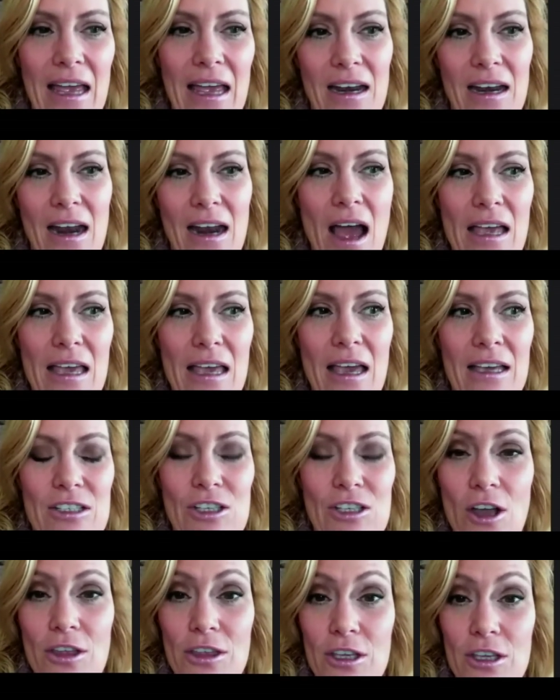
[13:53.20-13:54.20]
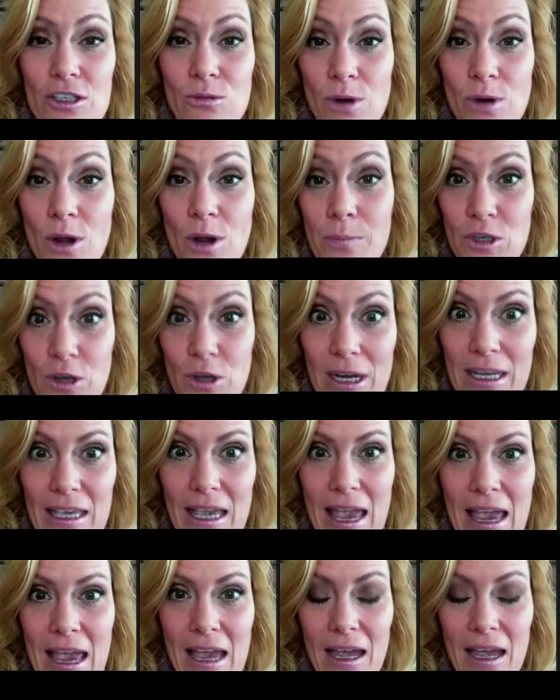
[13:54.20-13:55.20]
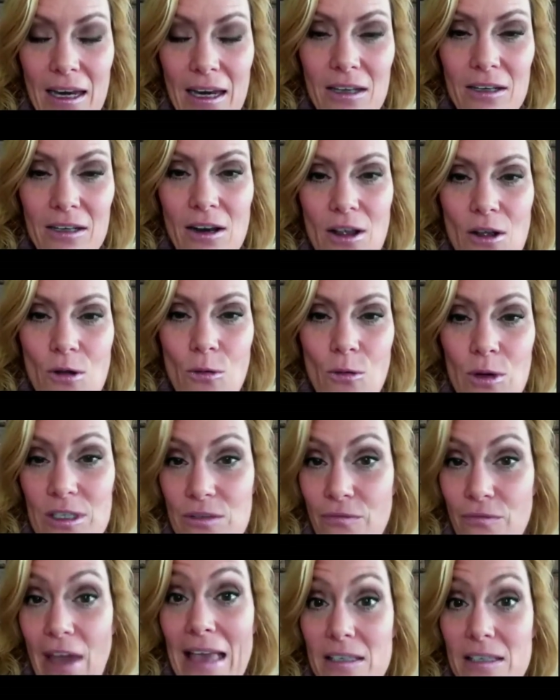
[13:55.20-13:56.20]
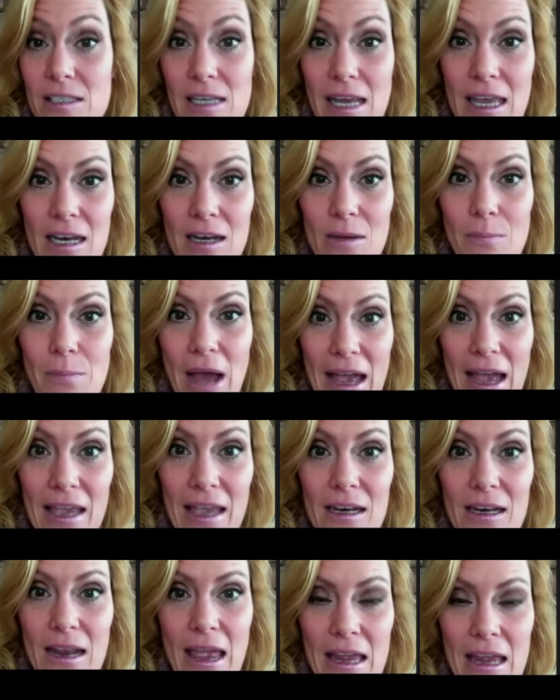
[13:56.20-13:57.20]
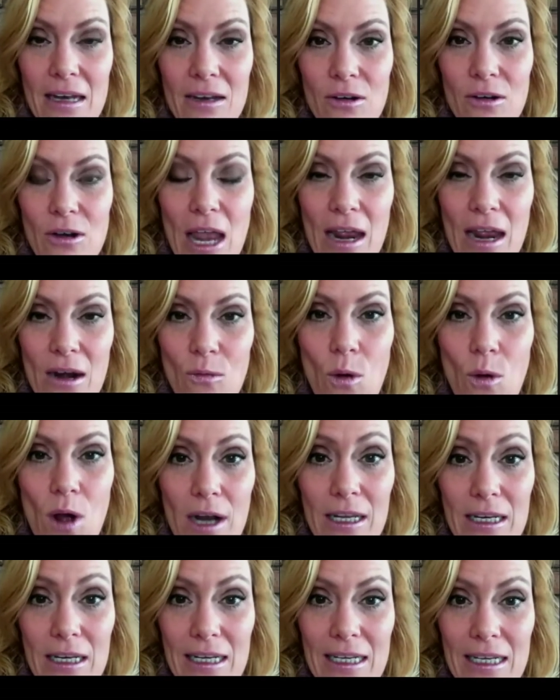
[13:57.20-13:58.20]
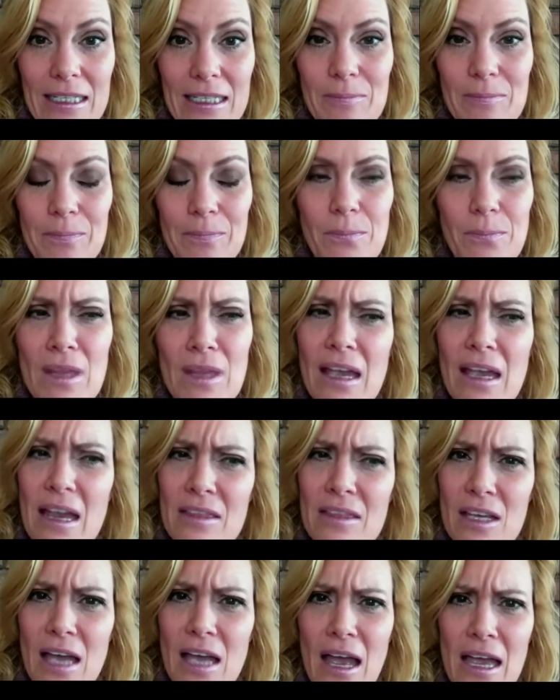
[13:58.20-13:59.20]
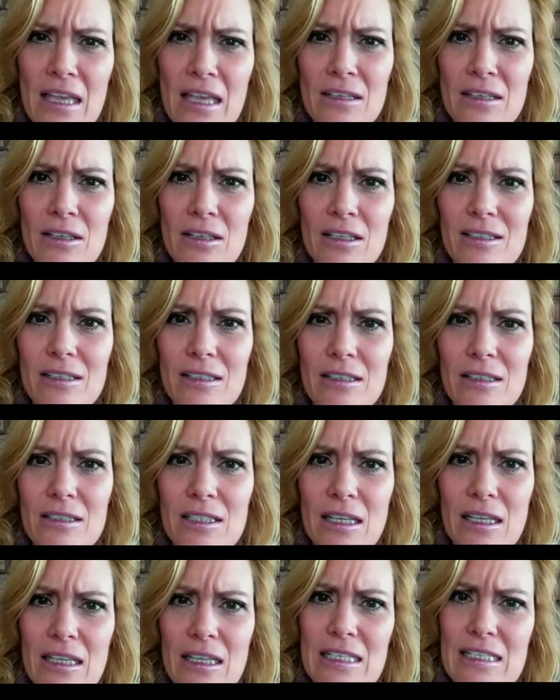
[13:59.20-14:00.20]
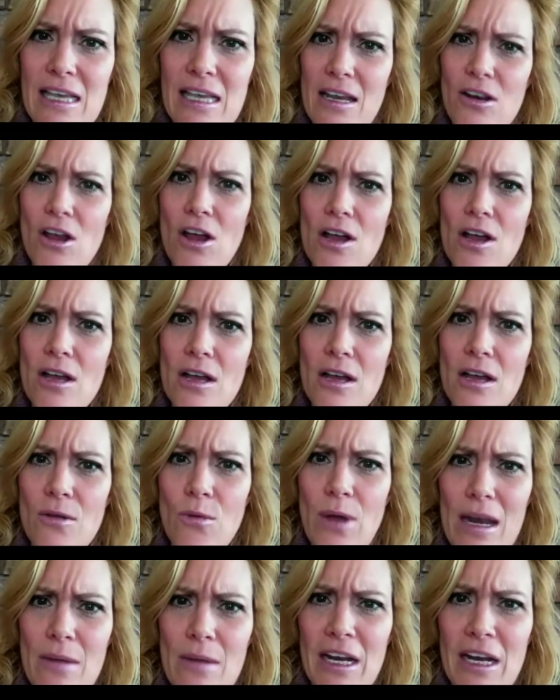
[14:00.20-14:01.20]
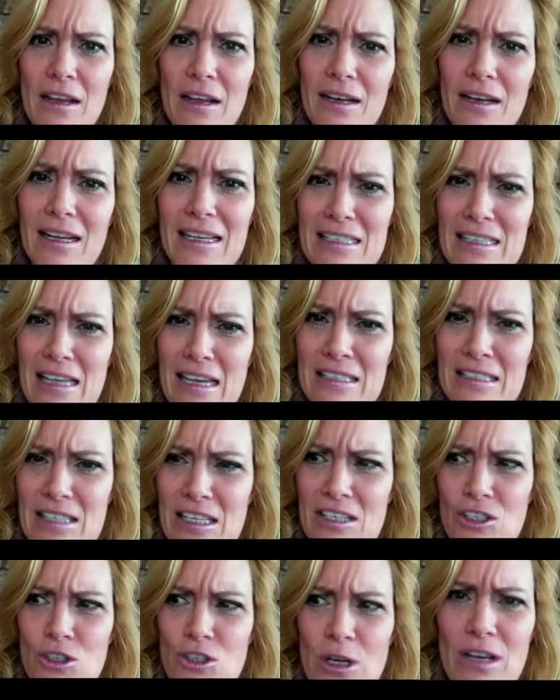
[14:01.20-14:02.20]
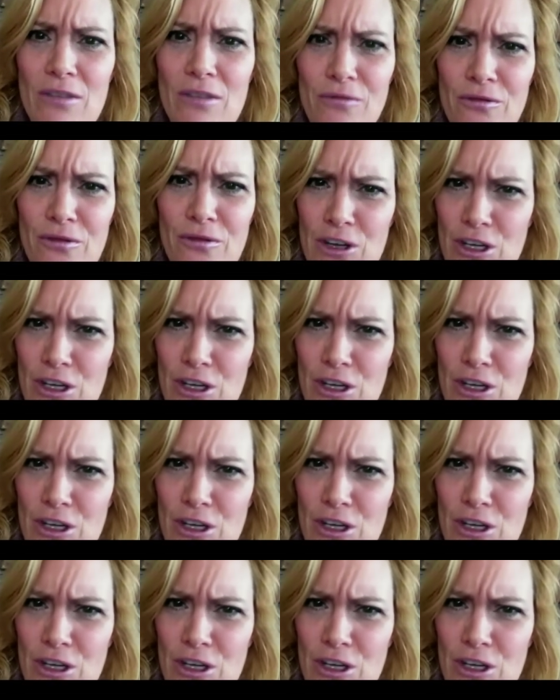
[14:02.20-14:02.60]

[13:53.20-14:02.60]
I saw this rope trick and was fascinated by it and wanted it. And the guy suddenly said, wait a minute, is this trick for your